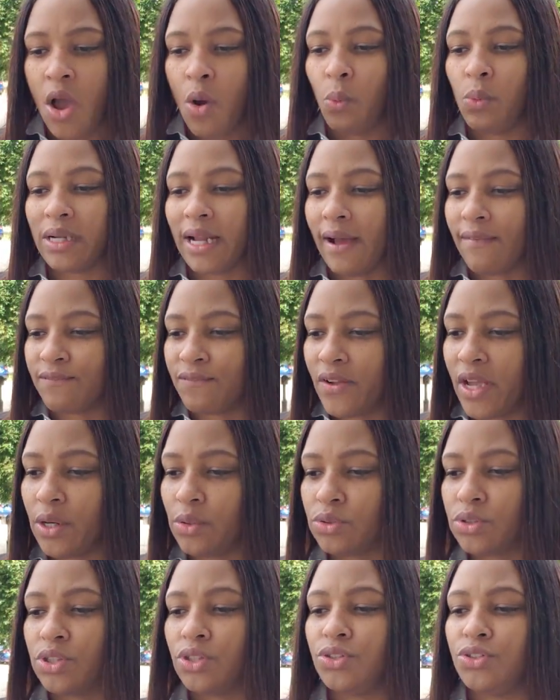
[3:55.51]
What I
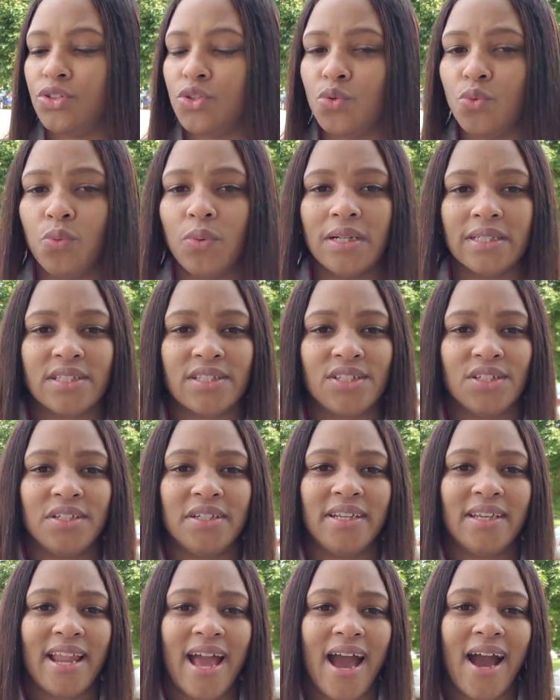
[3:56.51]
failed to do was to
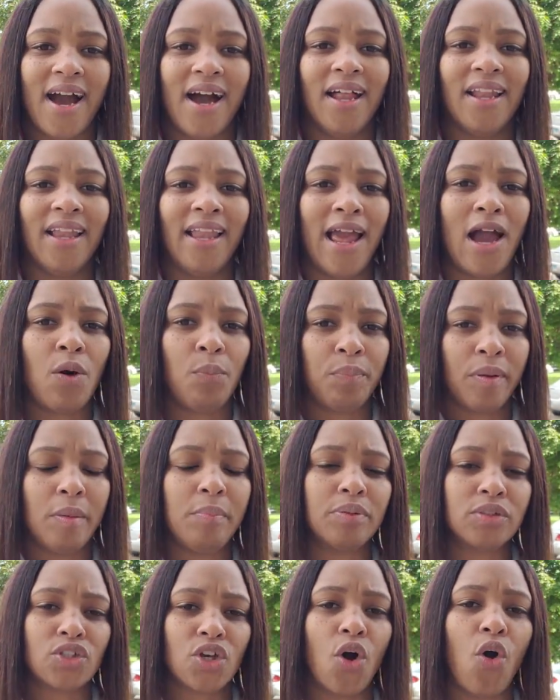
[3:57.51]
not allow
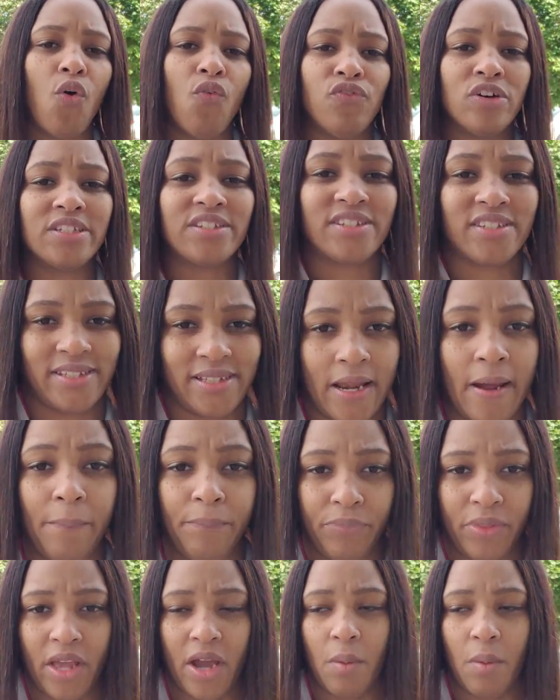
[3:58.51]
people to overstep their